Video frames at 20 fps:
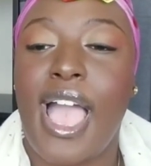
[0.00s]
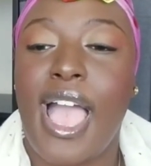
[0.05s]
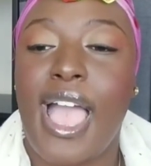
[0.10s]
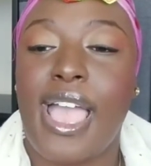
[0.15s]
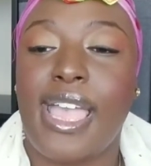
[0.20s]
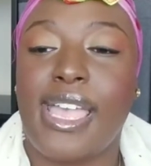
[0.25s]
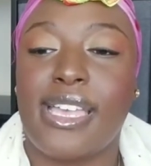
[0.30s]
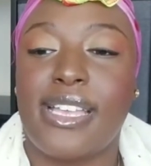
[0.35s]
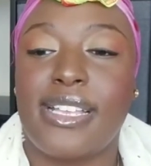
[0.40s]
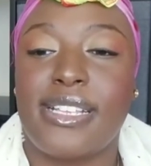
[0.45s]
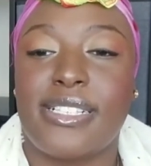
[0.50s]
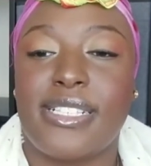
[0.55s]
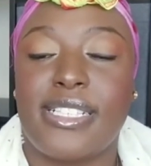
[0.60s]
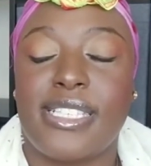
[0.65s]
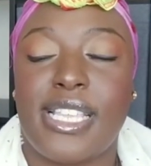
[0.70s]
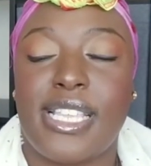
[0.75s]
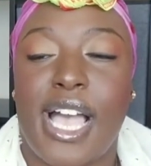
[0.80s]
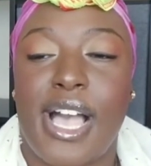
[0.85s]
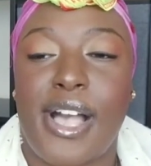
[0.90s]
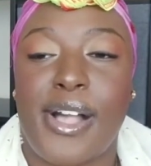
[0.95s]

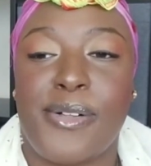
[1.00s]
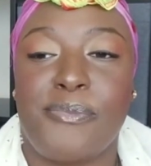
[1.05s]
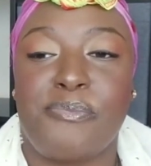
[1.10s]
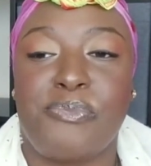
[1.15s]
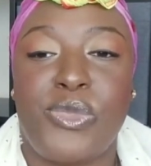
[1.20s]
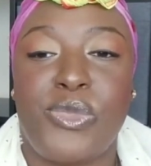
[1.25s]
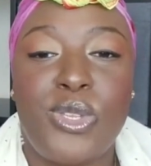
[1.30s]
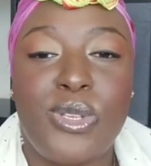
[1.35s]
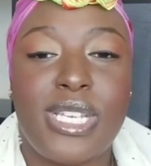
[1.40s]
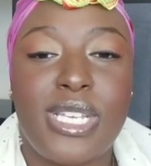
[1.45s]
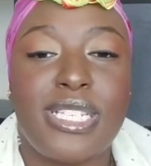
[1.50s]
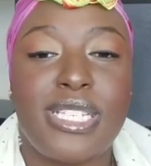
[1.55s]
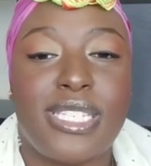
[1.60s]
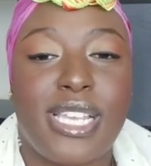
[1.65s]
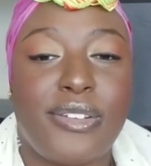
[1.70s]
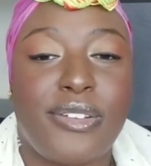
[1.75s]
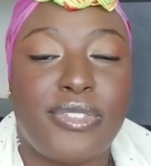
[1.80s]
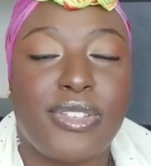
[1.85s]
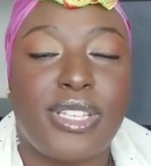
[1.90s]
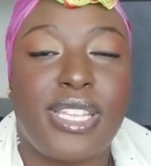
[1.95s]
And you can
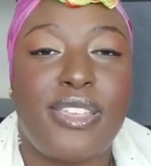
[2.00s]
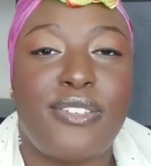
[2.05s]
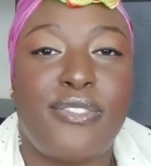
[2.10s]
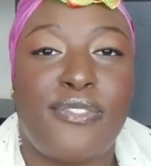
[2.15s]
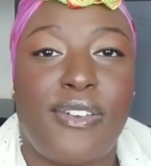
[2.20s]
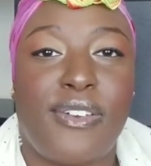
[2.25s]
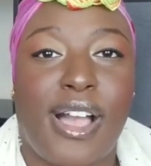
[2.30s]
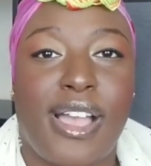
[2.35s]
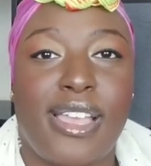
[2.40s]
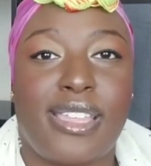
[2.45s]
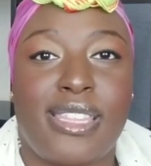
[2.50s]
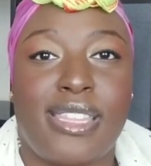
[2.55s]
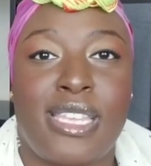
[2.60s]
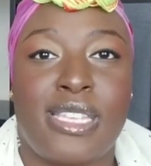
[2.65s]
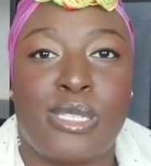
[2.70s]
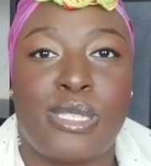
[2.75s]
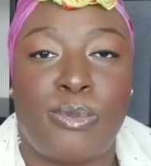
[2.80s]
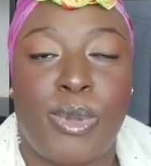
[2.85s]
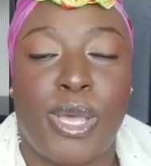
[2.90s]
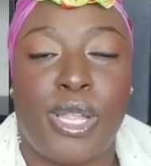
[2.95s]
definitely find
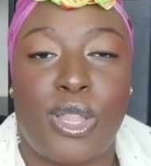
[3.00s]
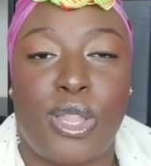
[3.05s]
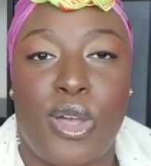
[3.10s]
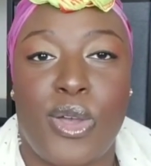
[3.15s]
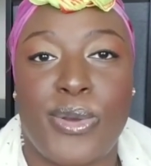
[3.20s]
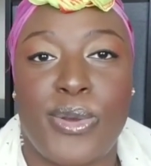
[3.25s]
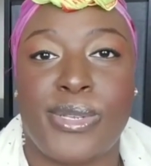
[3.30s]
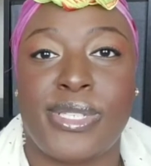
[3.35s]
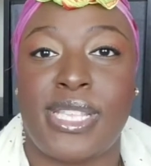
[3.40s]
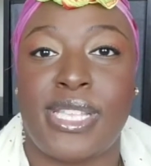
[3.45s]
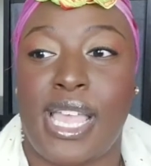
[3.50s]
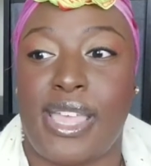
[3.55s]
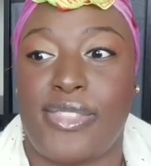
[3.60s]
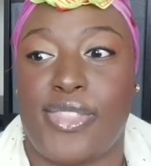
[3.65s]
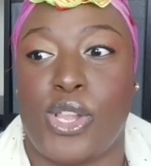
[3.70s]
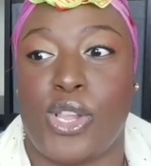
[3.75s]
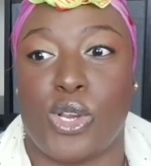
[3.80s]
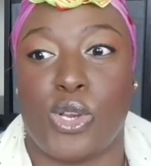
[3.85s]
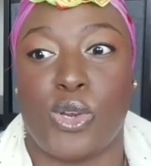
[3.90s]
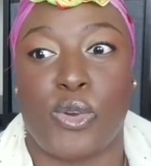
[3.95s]
these pillows, and
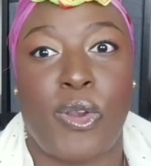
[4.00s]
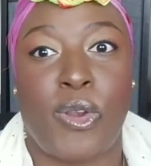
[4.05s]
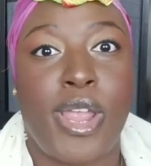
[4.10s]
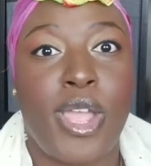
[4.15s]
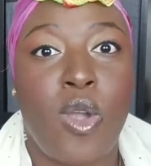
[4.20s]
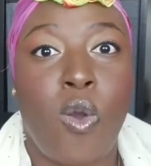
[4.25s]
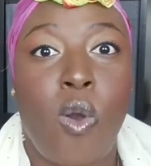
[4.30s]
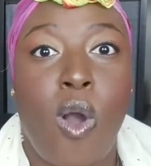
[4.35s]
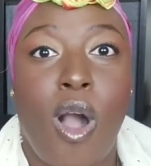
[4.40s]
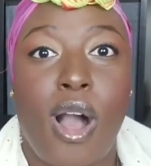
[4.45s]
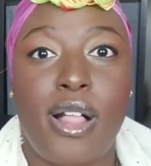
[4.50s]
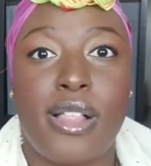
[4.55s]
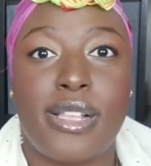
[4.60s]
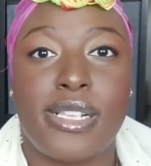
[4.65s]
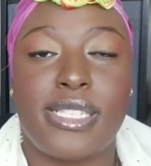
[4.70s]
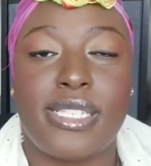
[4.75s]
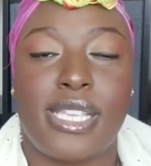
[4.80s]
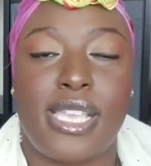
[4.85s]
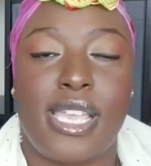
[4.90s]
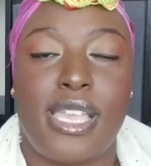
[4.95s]
they're great
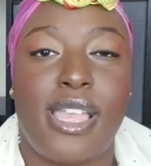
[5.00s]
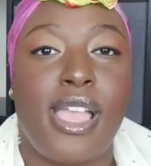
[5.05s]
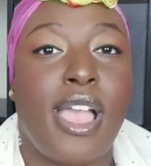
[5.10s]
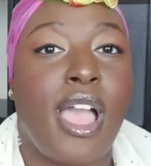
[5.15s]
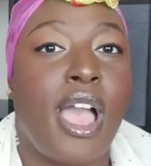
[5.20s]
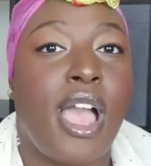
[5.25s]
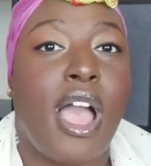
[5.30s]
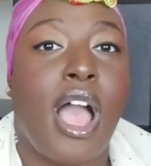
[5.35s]
quality.